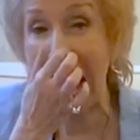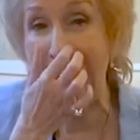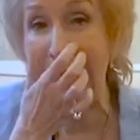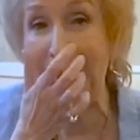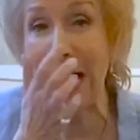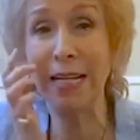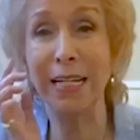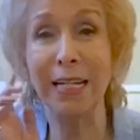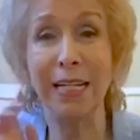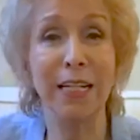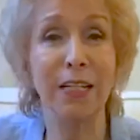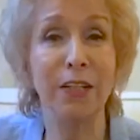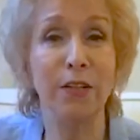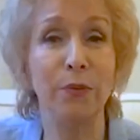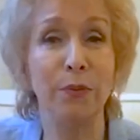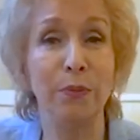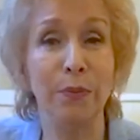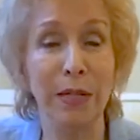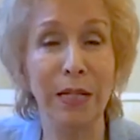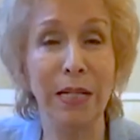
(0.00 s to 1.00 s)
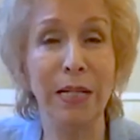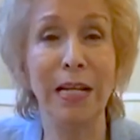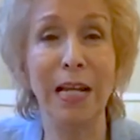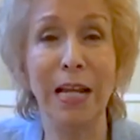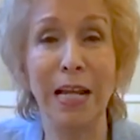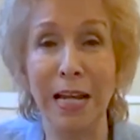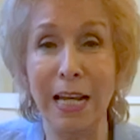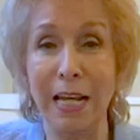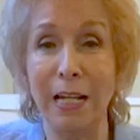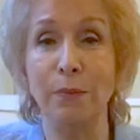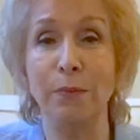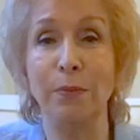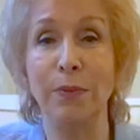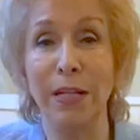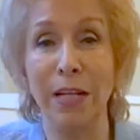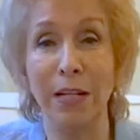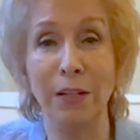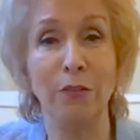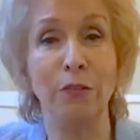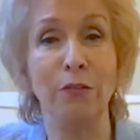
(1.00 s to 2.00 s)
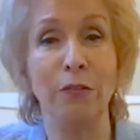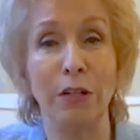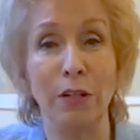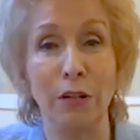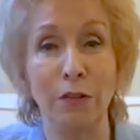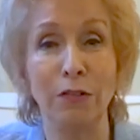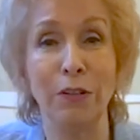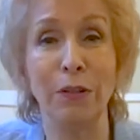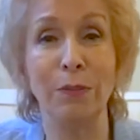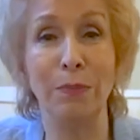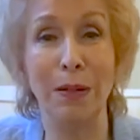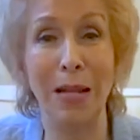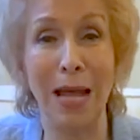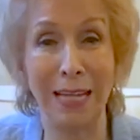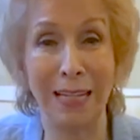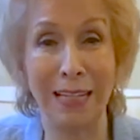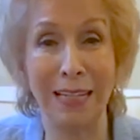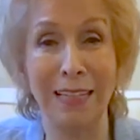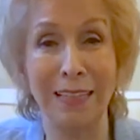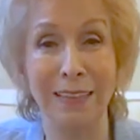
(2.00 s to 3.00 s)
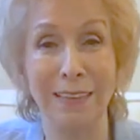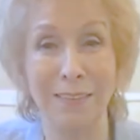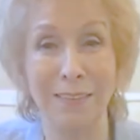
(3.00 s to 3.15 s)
and it will help get rid of the blackheads.